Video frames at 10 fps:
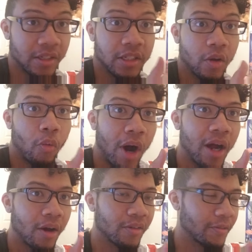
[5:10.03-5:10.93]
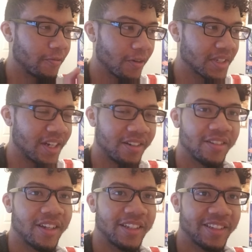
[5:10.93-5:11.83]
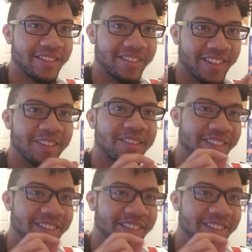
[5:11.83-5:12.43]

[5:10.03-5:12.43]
in a while, the first kind of like like